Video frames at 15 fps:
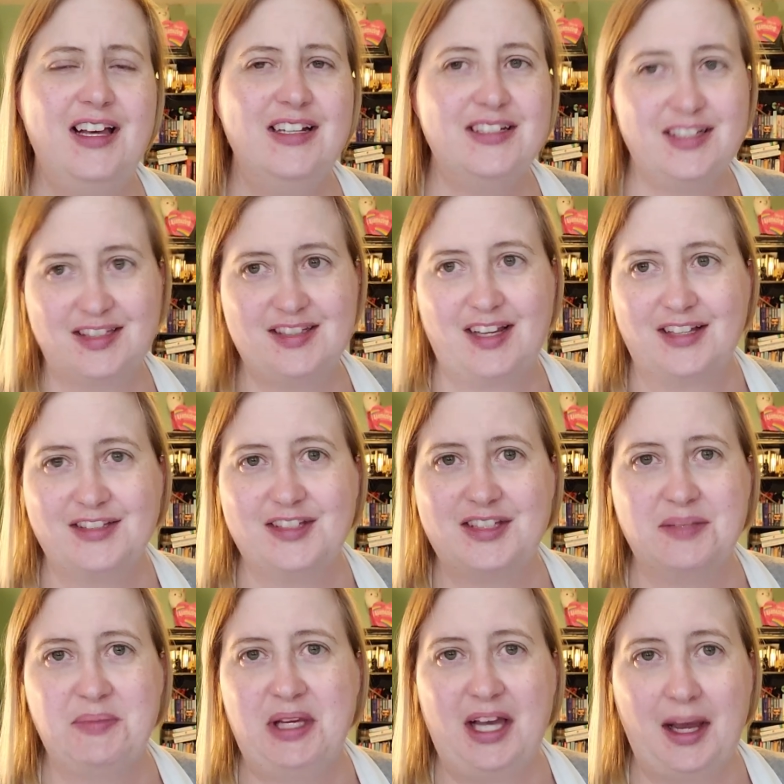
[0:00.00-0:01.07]

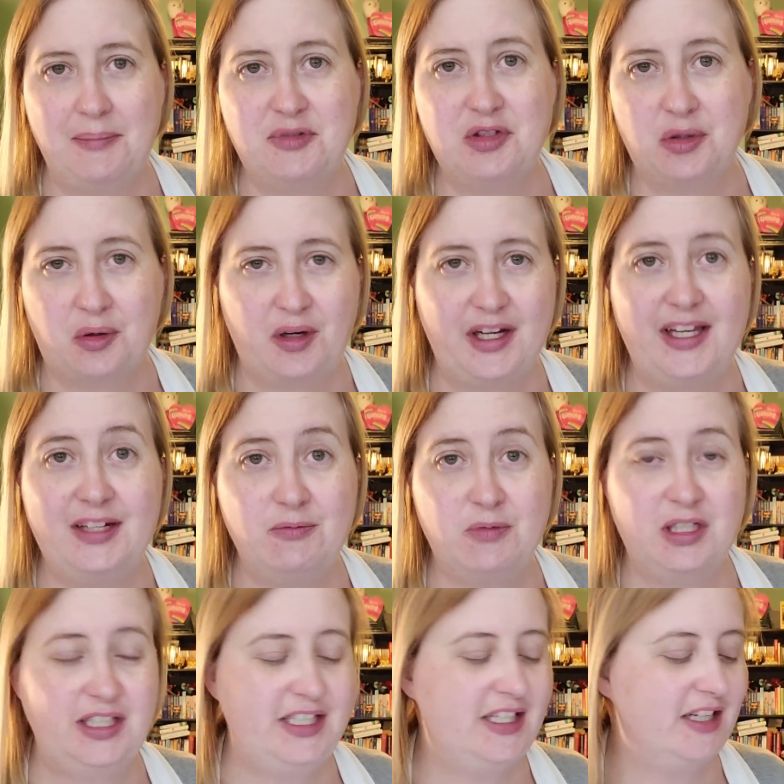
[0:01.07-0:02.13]
disgusts me i'm sorry it
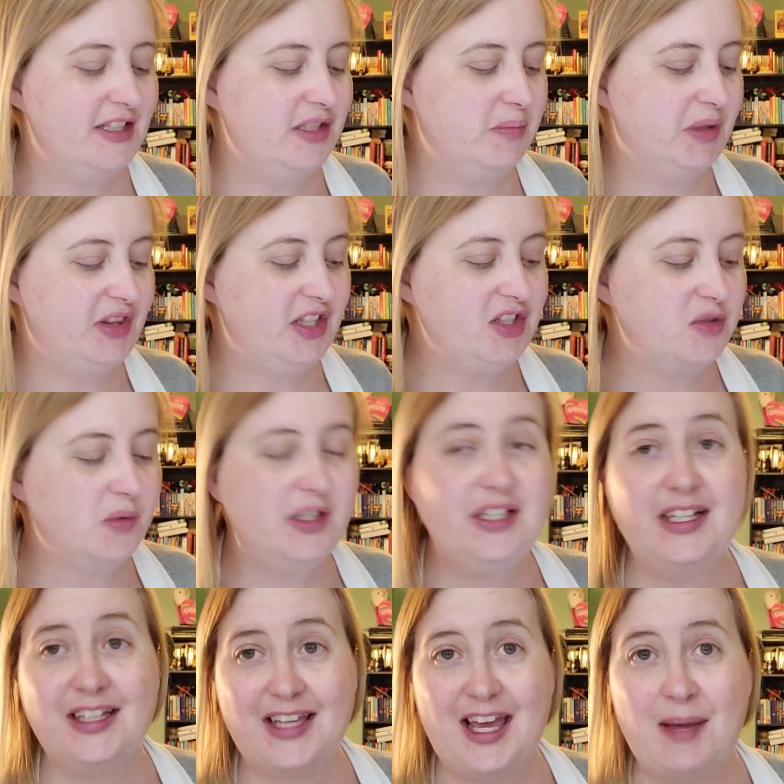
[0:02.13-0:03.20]
really does but this
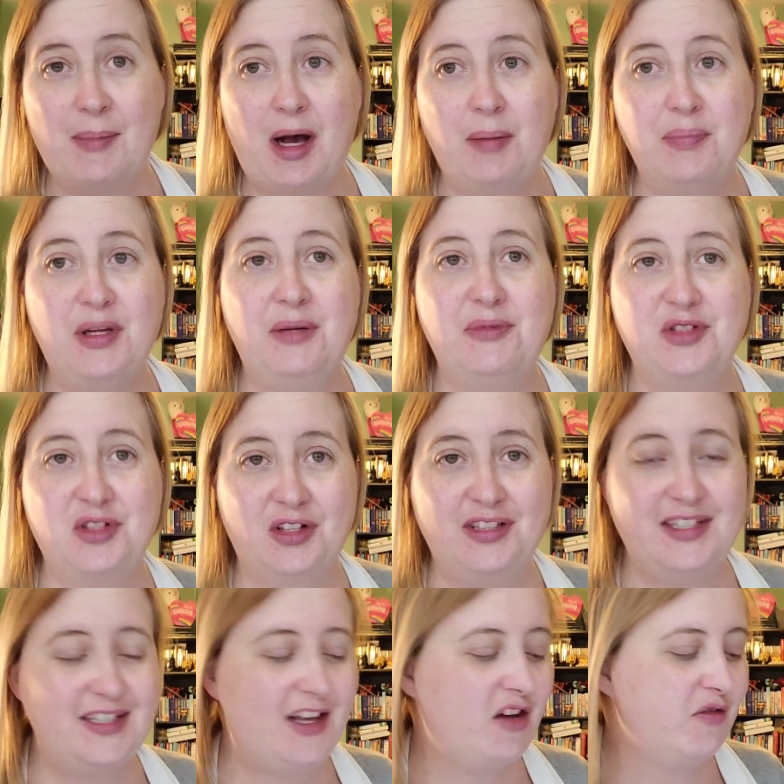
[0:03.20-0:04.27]
one came up and it was on
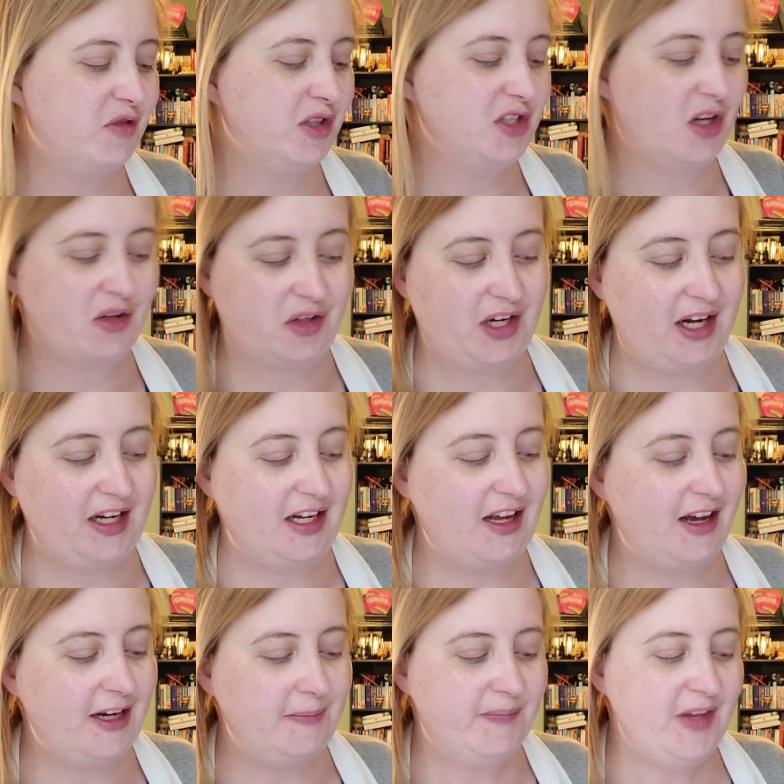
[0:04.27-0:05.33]
sale for
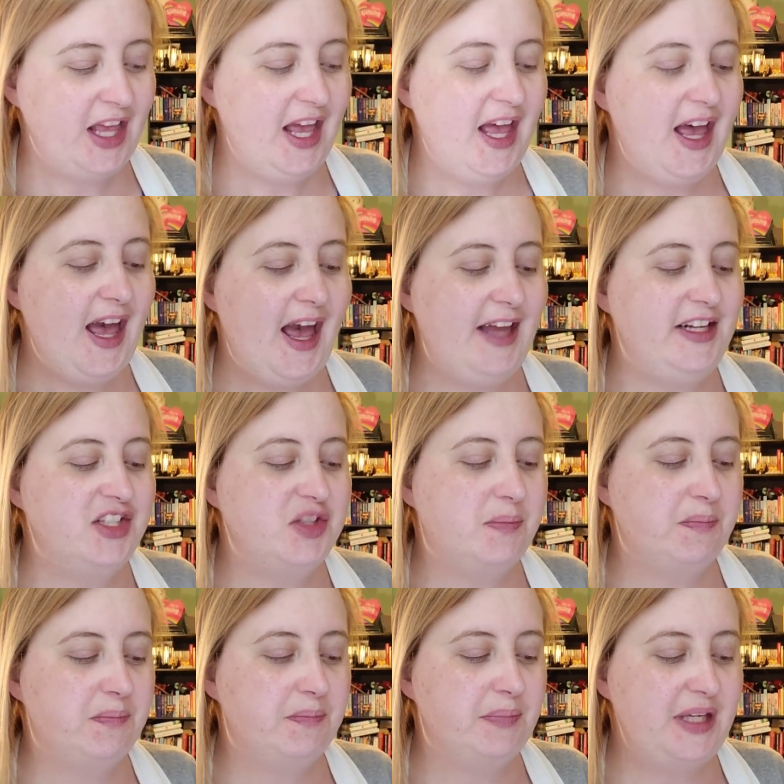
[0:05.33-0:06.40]
$1.99 and it's
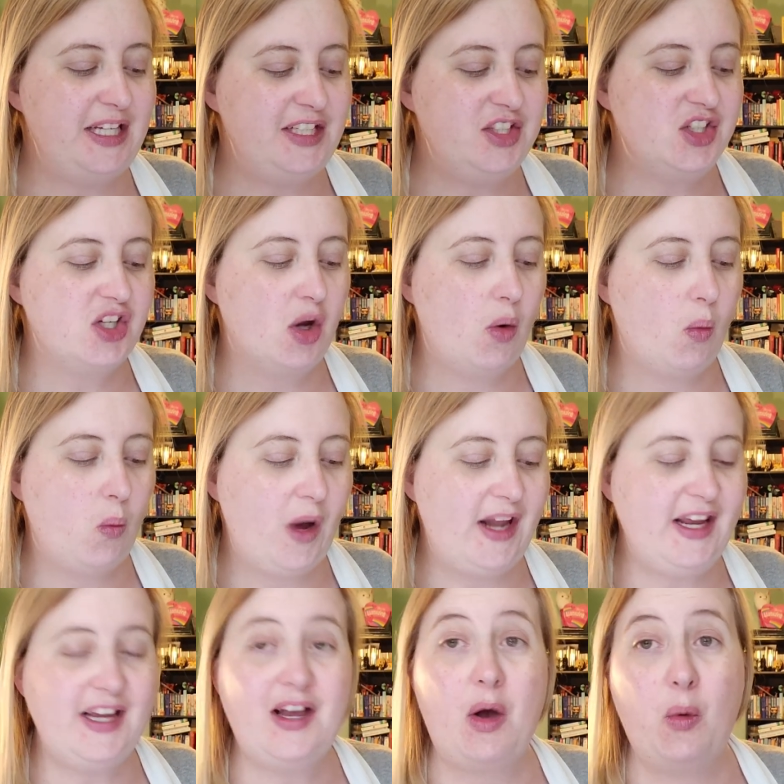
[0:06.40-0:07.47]
beach
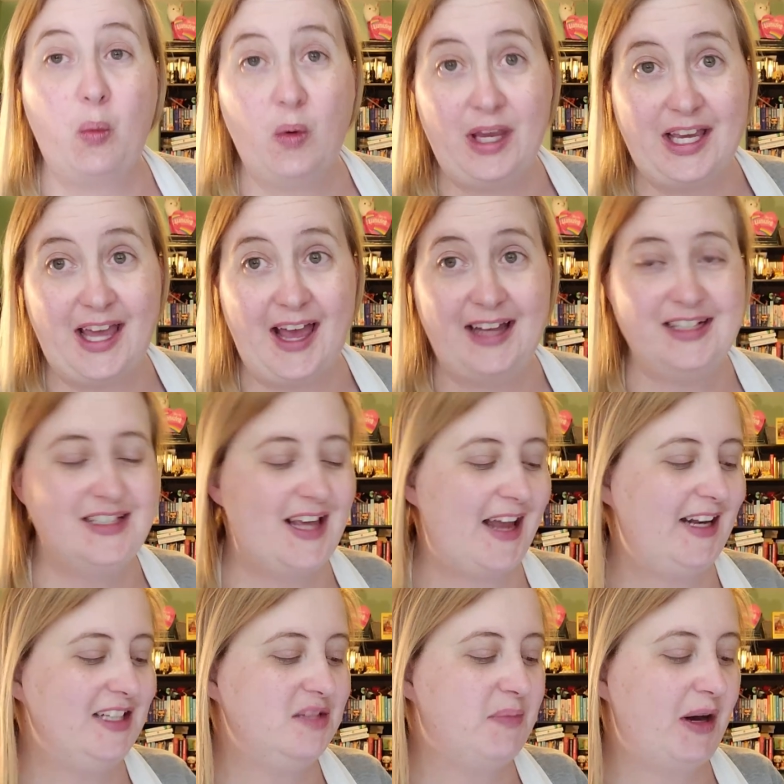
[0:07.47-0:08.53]
wedding weekend
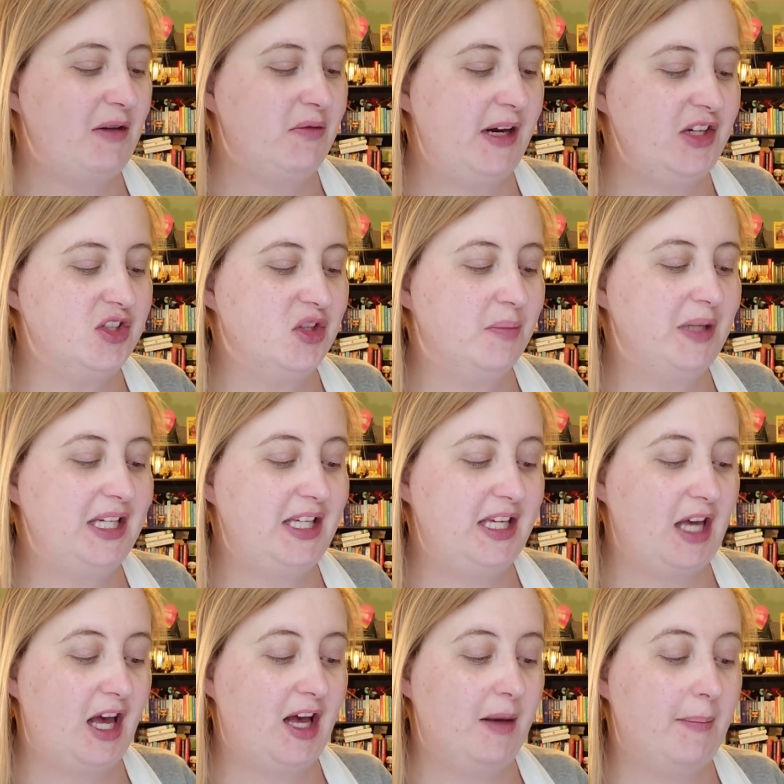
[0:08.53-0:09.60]
and it's by rachel
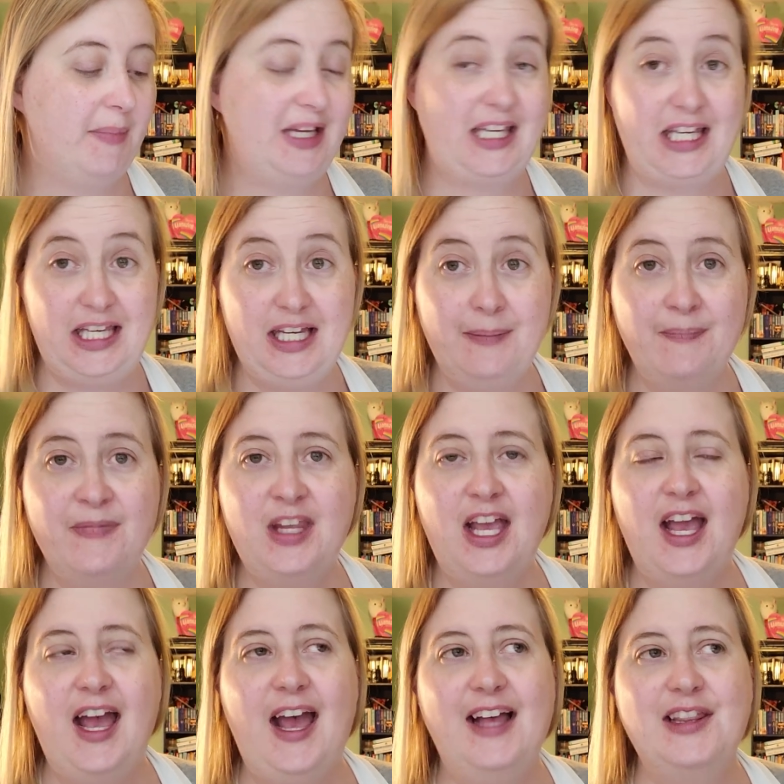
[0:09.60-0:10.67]
uh, magee
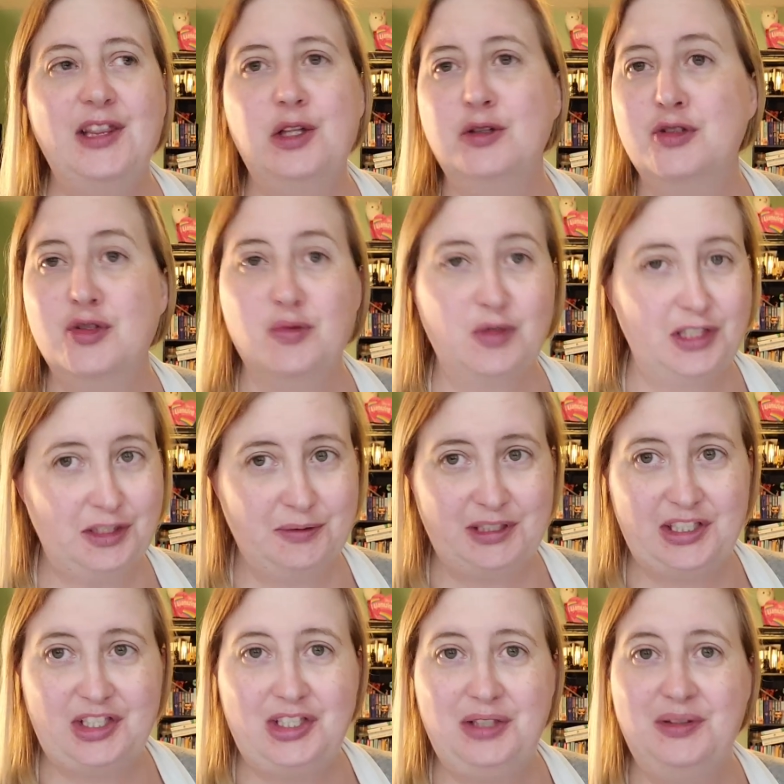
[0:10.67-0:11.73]
looks really
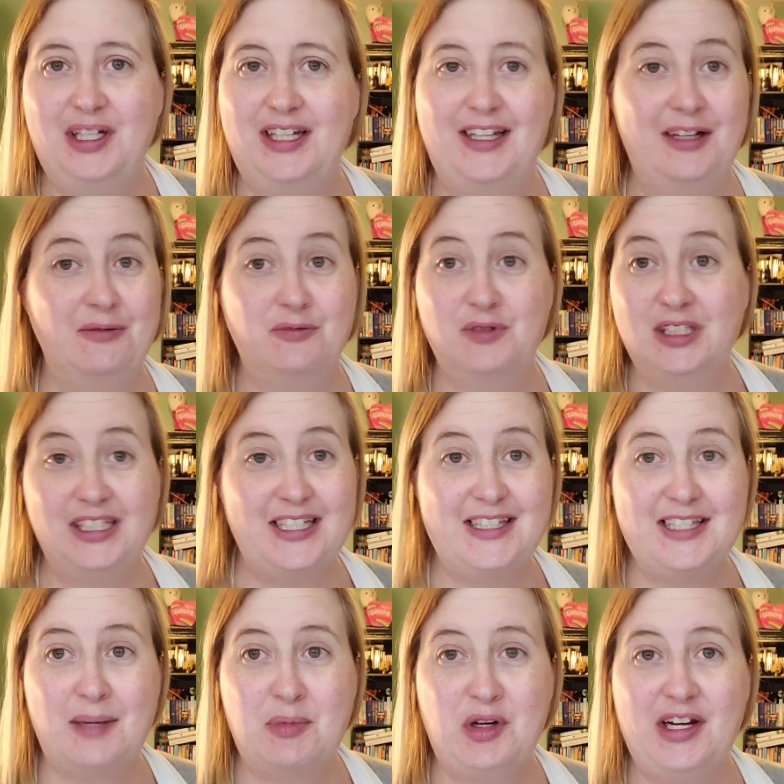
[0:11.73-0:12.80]
really cute again really
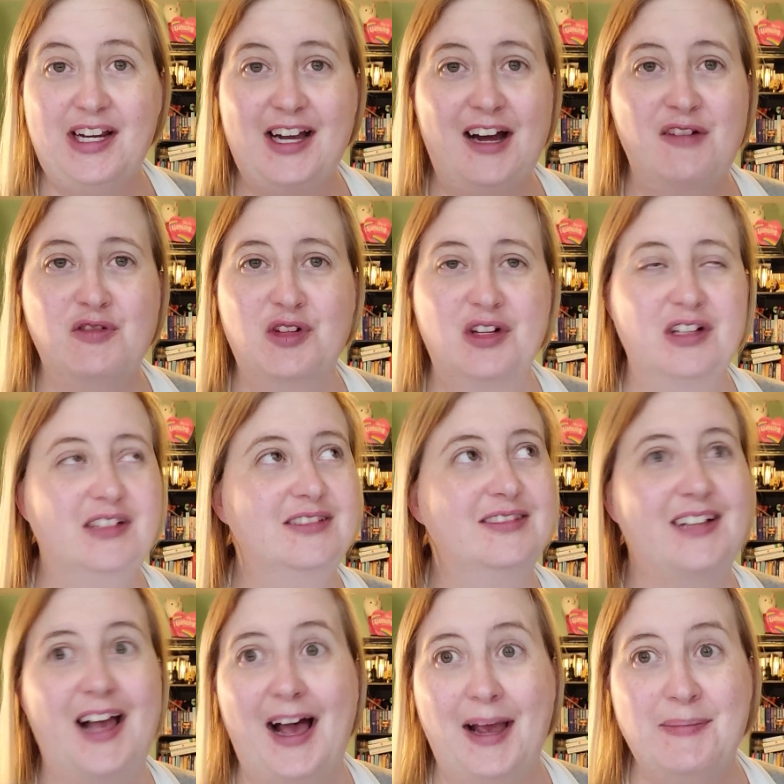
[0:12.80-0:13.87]
summery cover
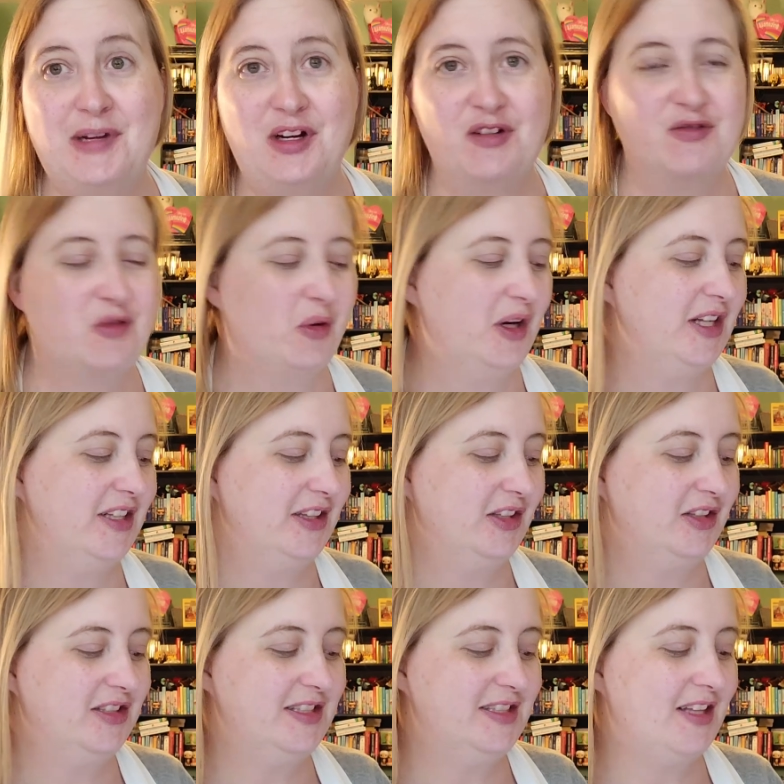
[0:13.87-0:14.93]
i'm here for it it
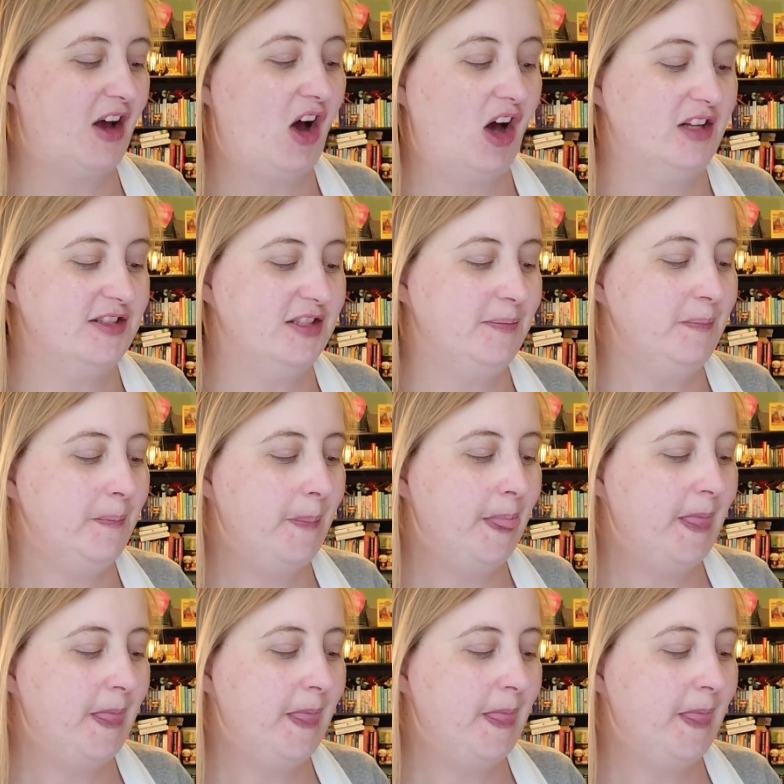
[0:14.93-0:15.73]
looks awesome